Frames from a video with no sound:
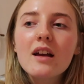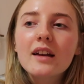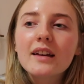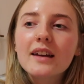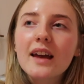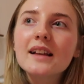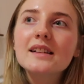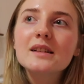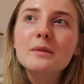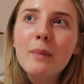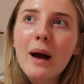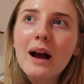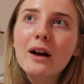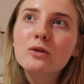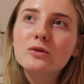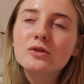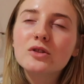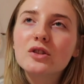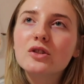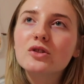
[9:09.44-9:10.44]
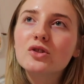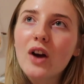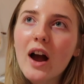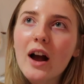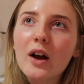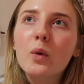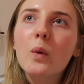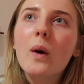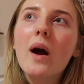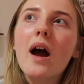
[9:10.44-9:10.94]
getting back onto the
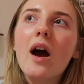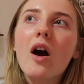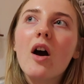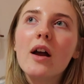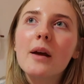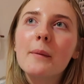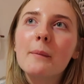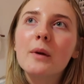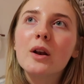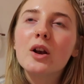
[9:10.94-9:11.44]
track where I'm